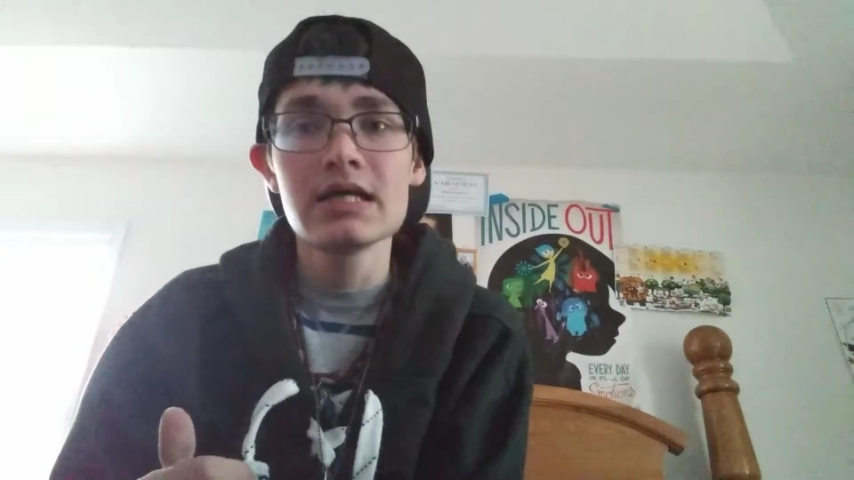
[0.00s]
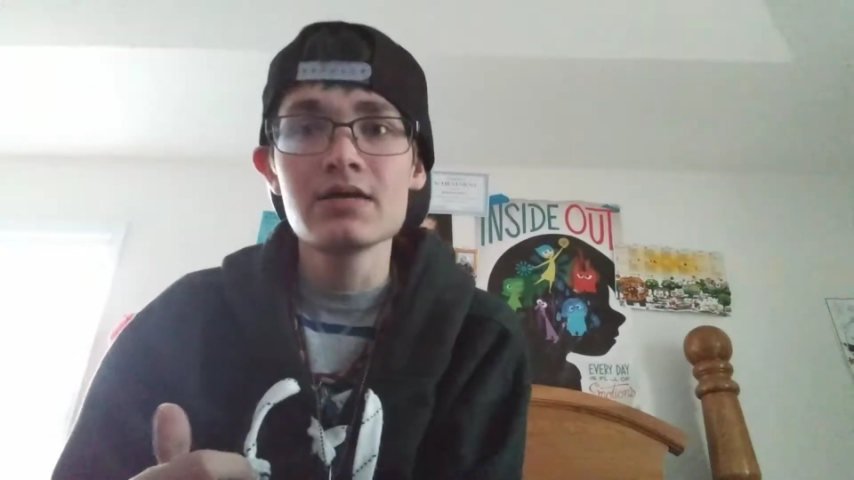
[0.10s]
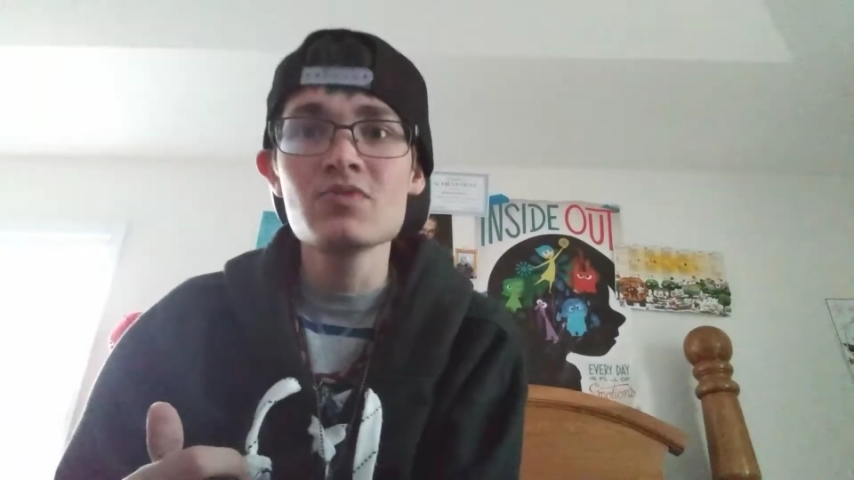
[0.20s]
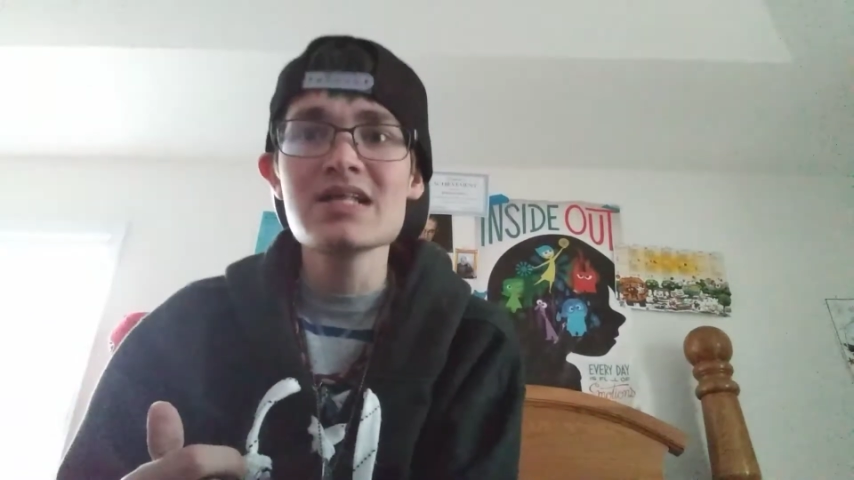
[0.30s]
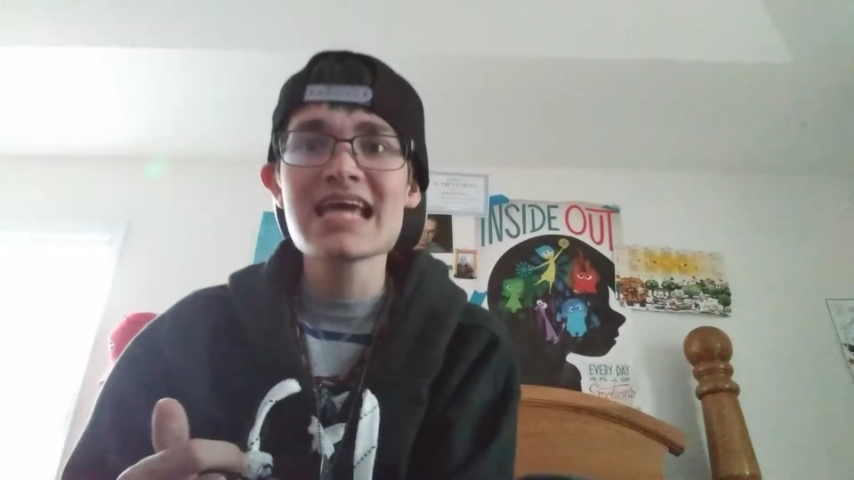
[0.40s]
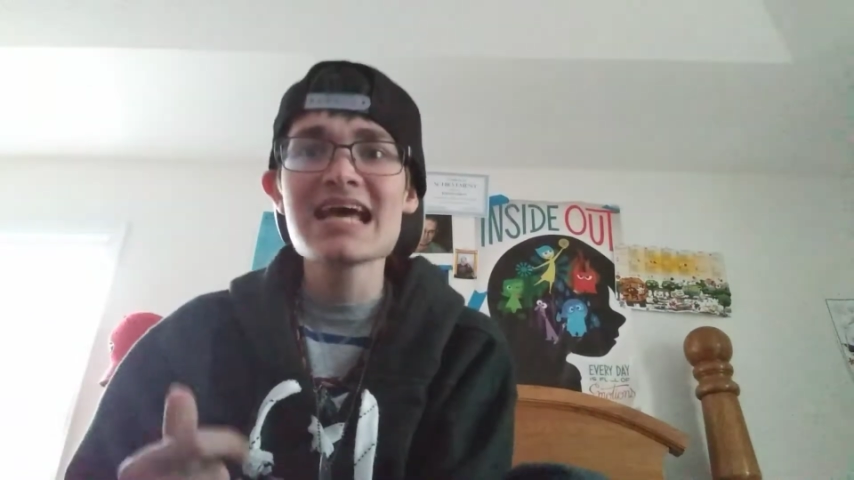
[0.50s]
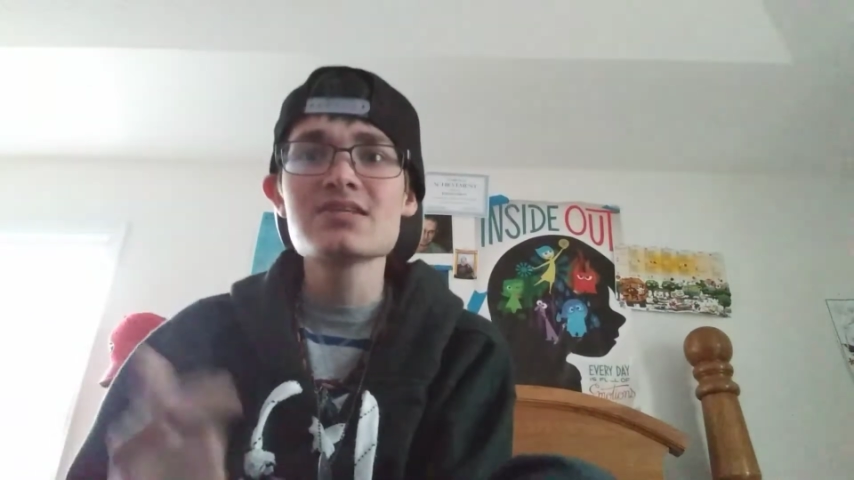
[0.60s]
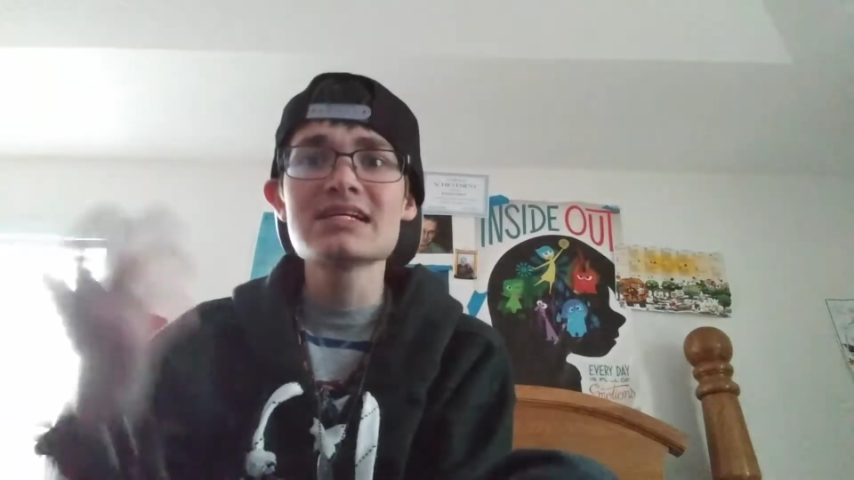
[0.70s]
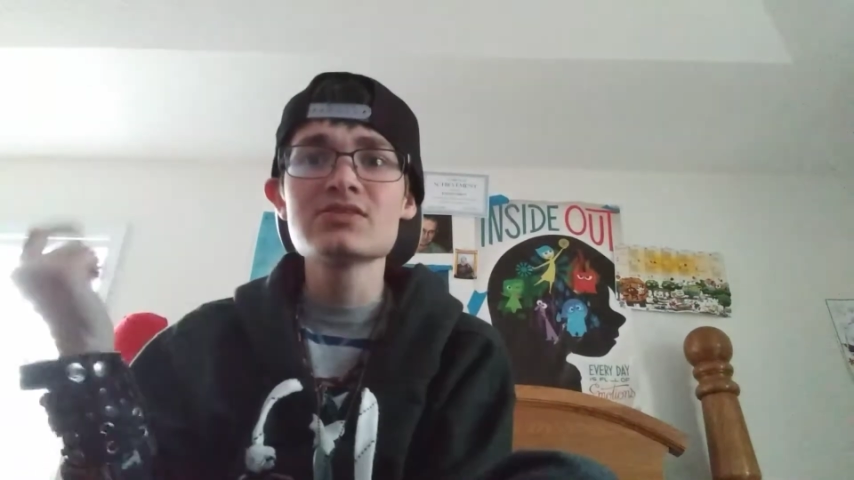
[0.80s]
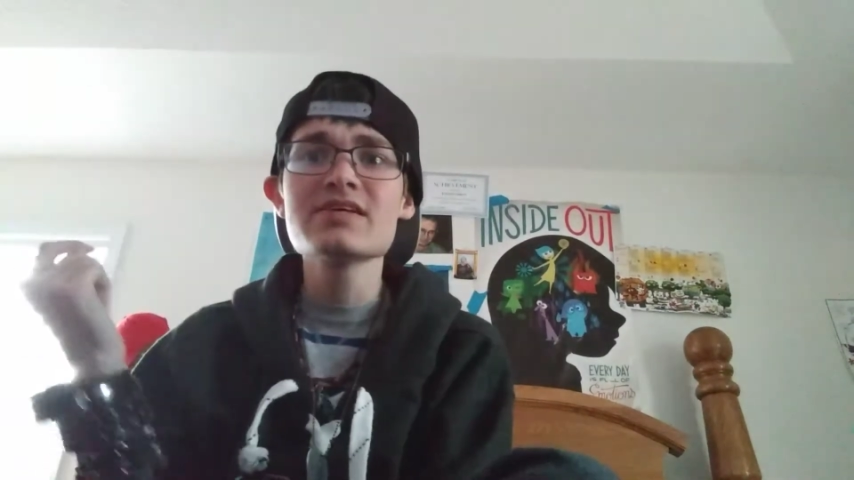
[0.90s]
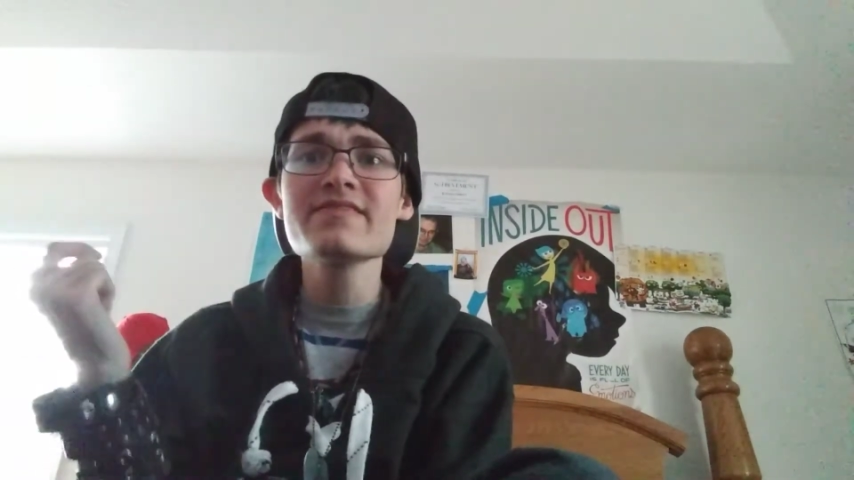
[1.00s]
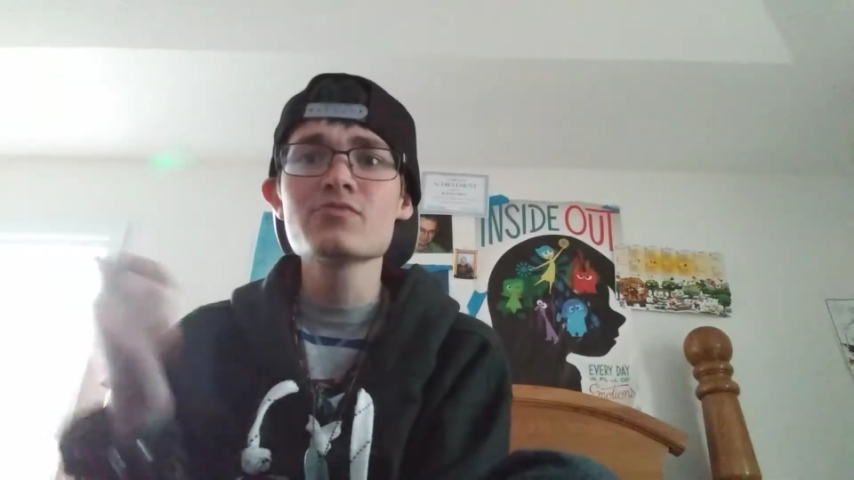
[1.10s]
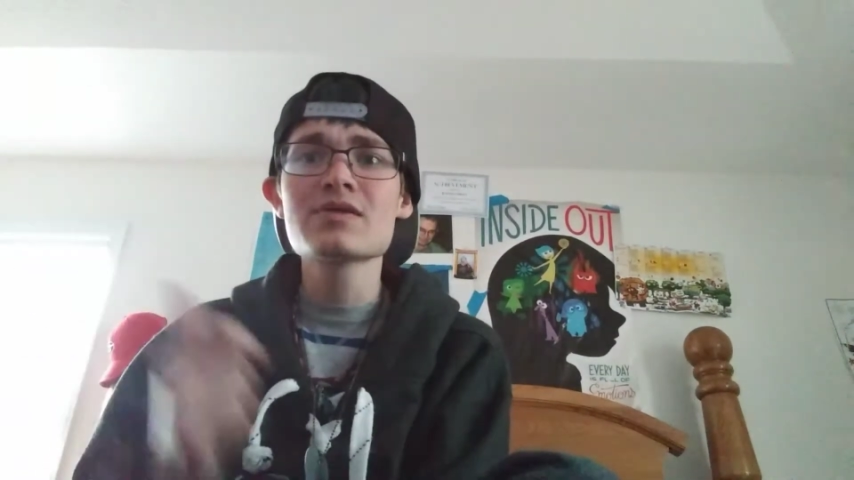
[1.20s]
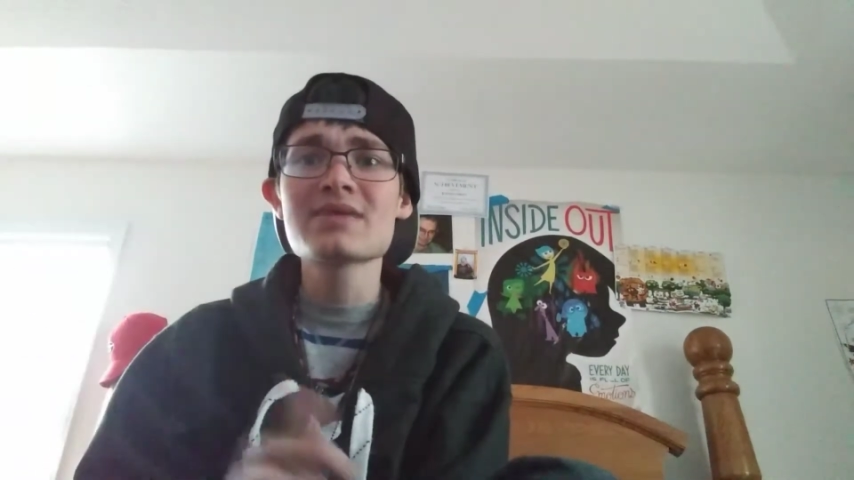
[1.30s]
one of the cows licked Olivia, one of